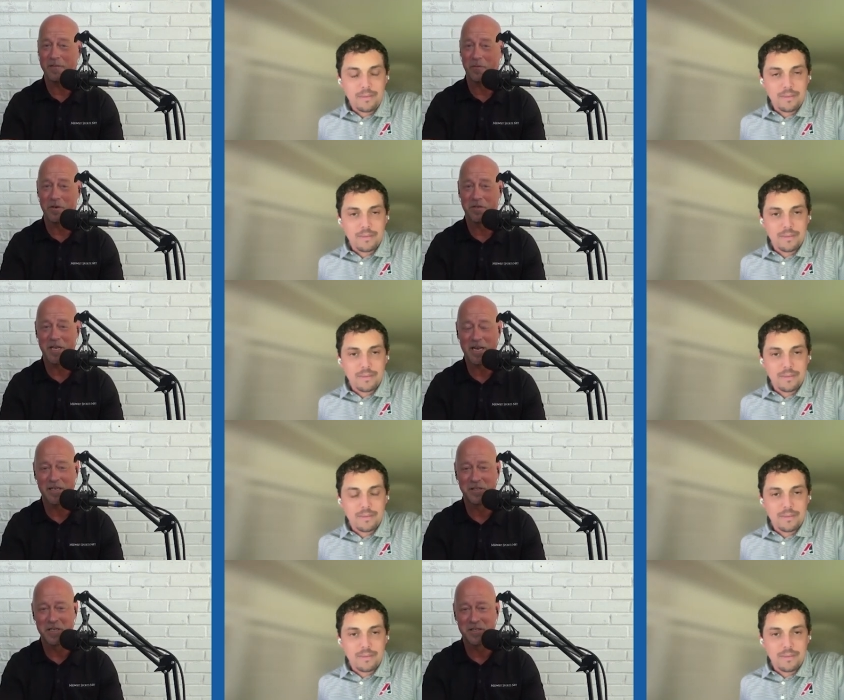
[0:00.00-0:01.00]
Speaker 1: for your second
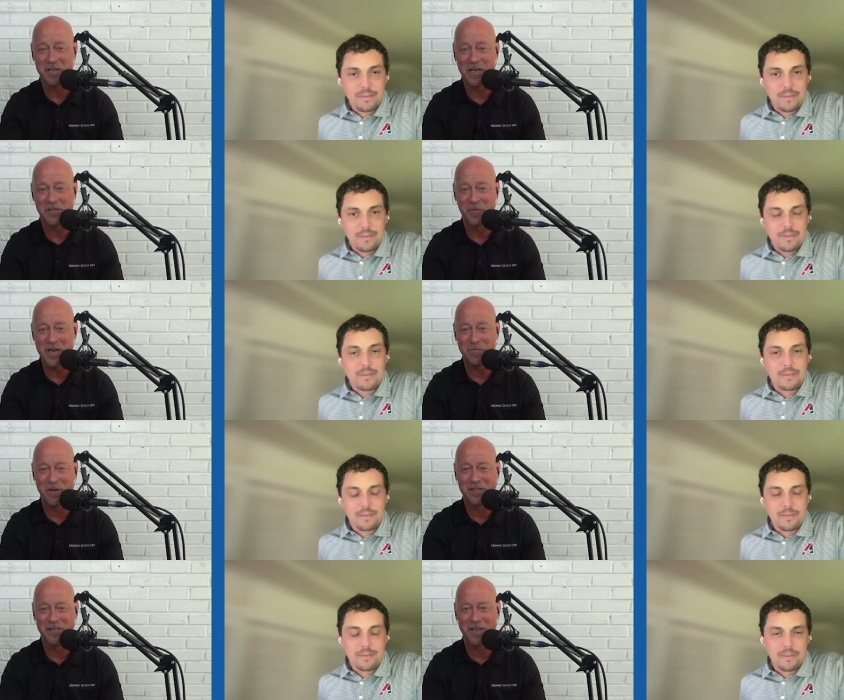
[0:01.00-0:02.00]
season next week, but
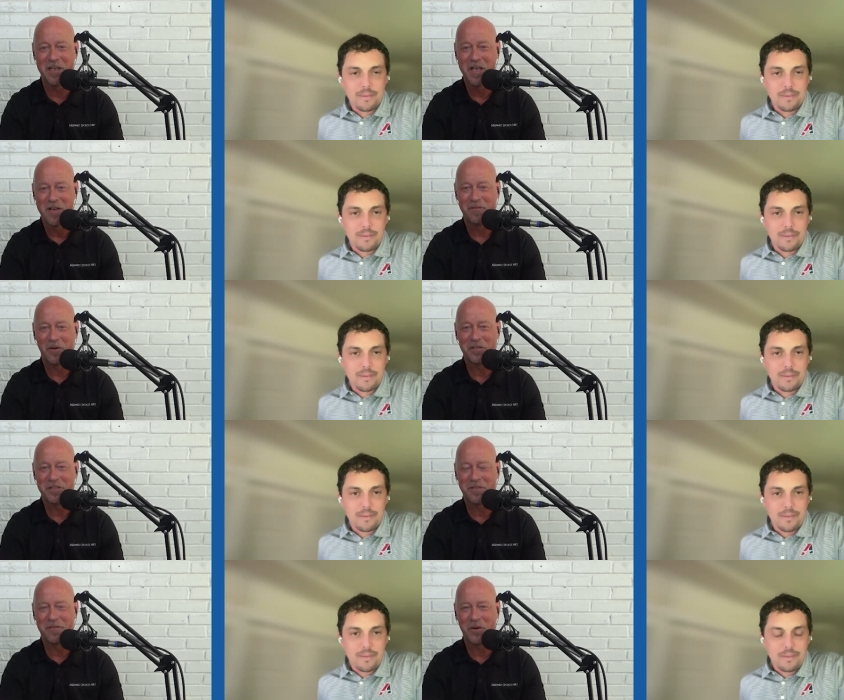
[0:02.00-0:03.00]
mm-hmm. uh, first
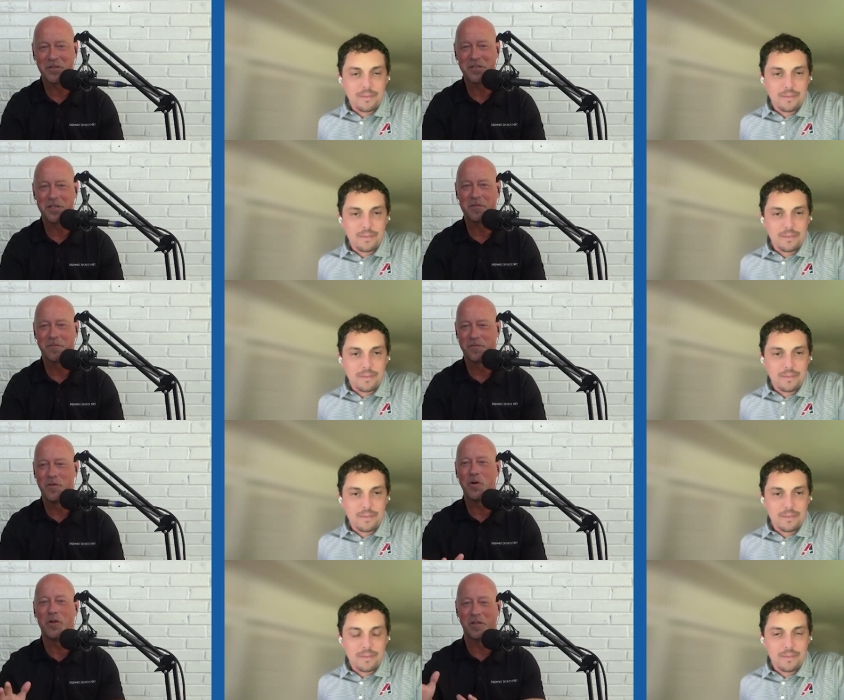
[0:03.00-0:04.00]
first
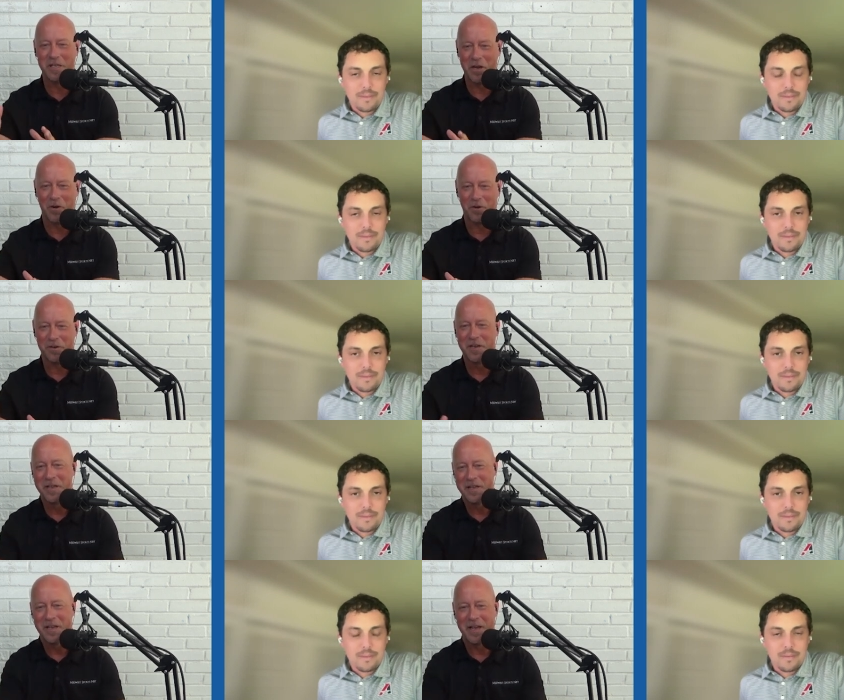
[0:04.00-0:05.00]
full year
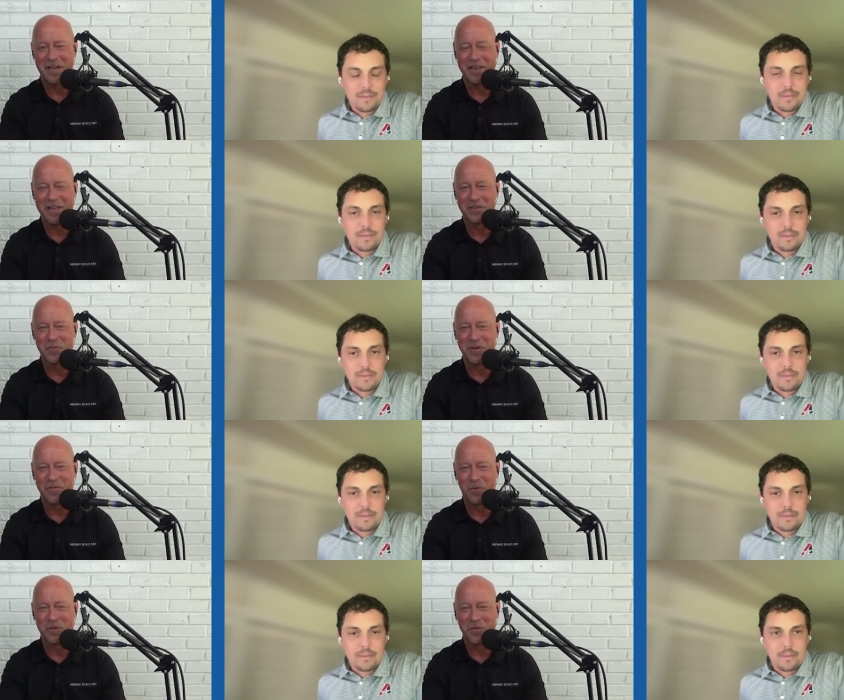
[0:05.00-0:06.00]
uh, in the
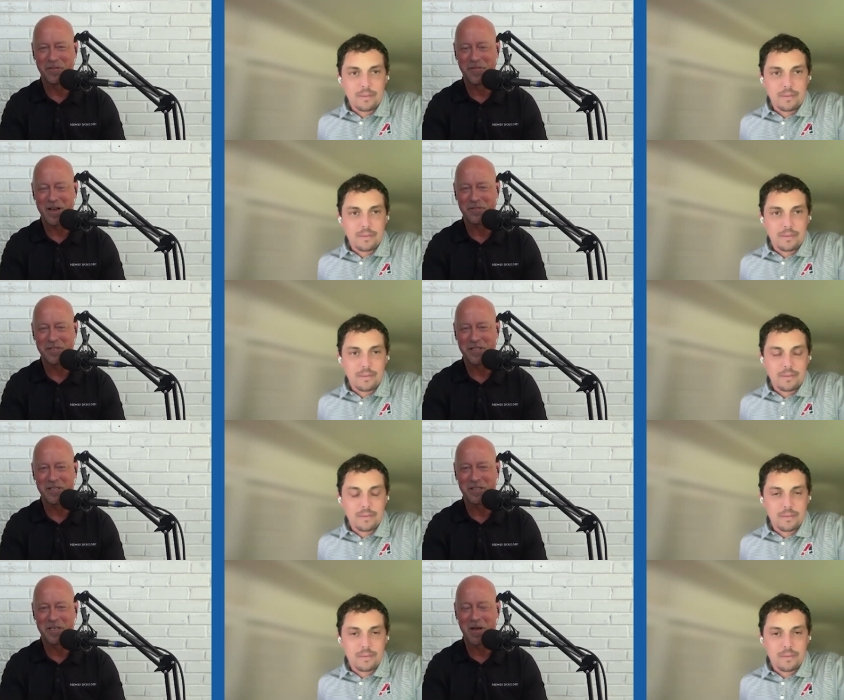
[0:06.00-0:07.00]
24-25
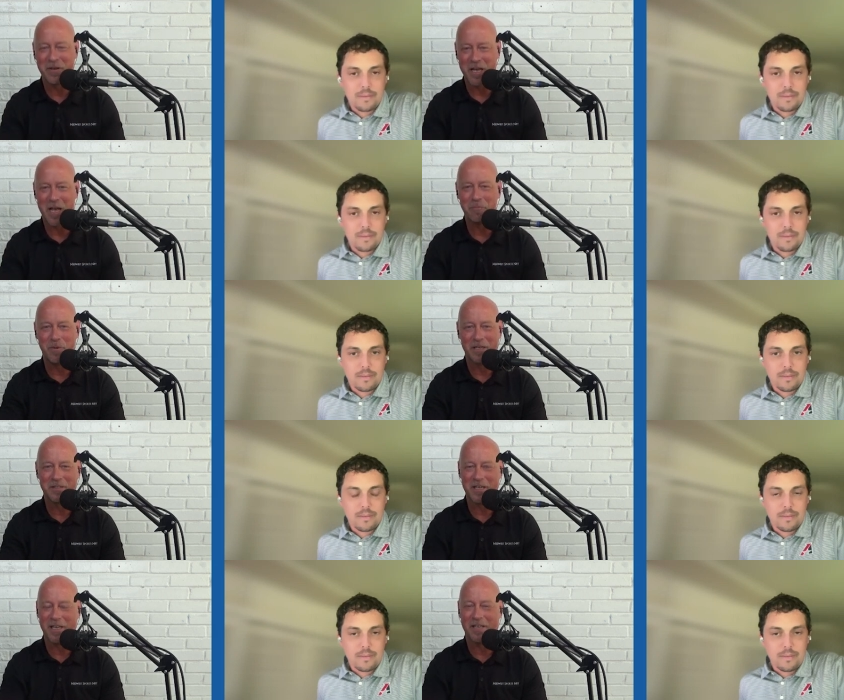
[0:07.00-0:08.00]
season coming up. But
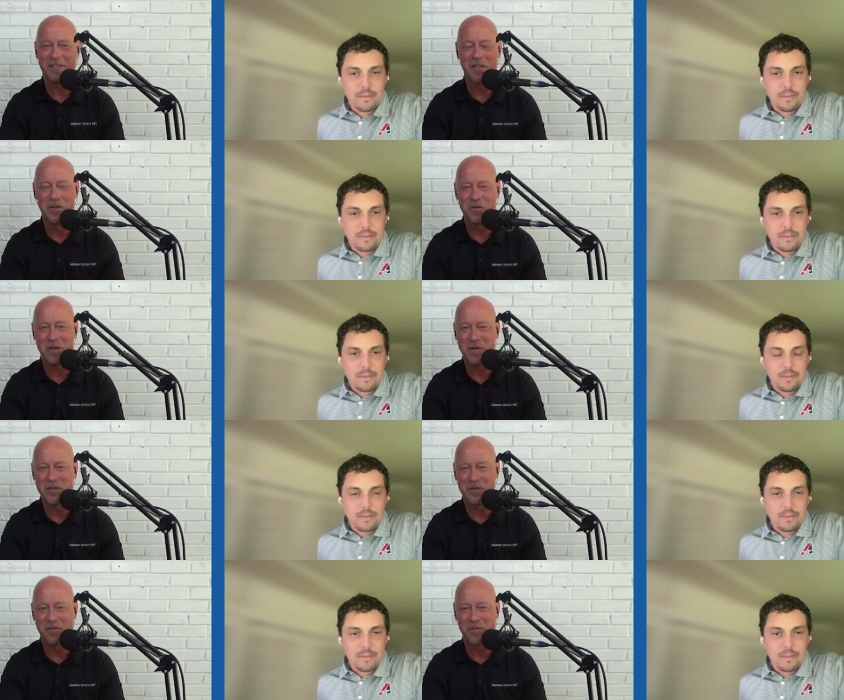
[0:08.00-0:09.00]
uh, the new
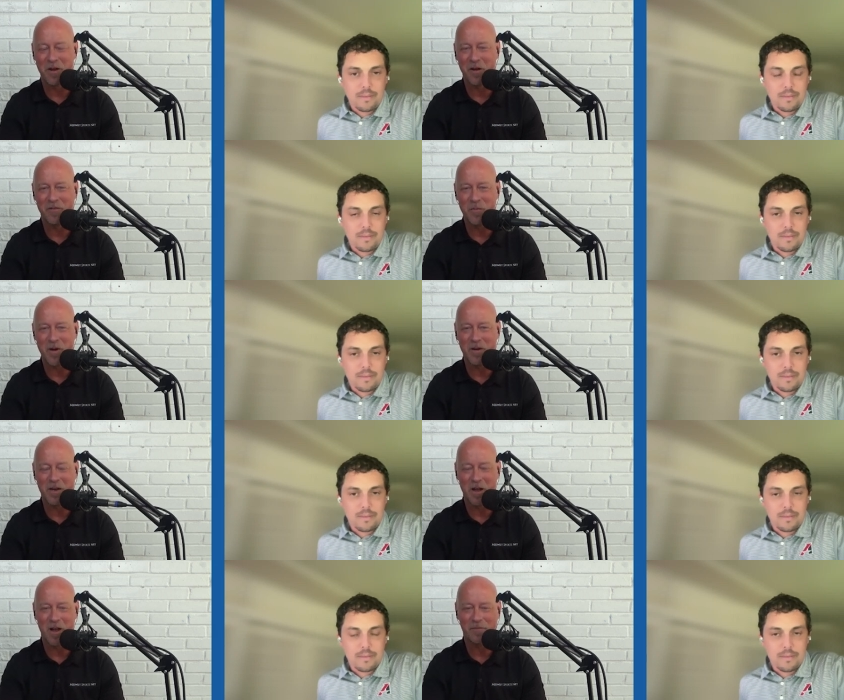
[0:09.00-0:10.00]
commissioner for the Heart of America
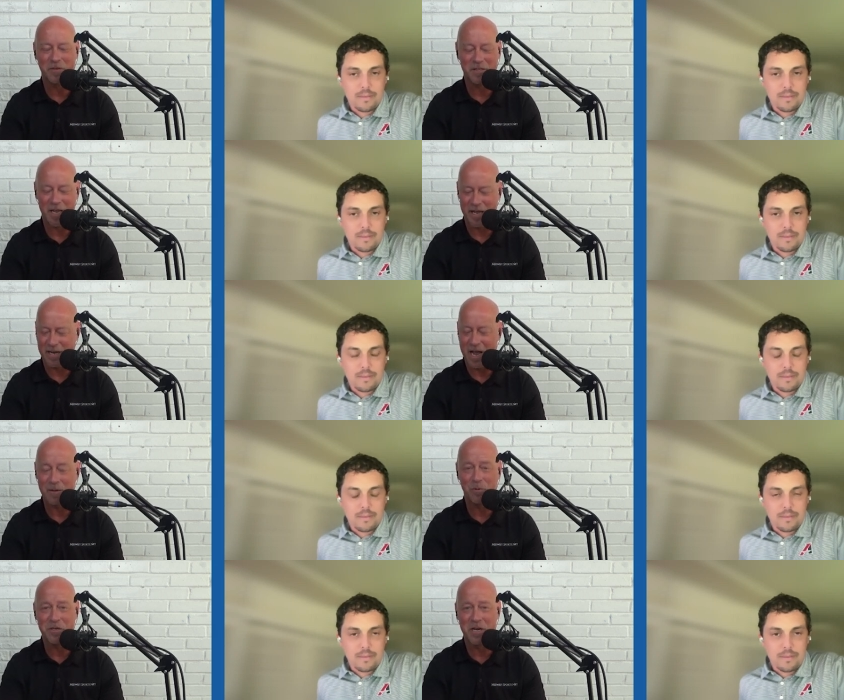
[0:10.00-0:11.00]
Conference, and I
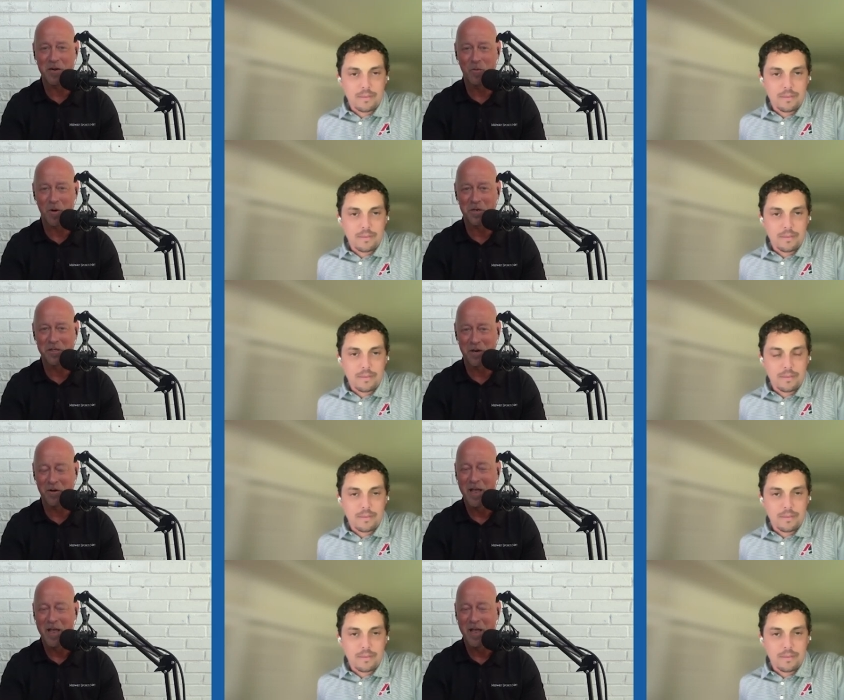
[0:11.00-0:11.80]
appreciate your work, sir.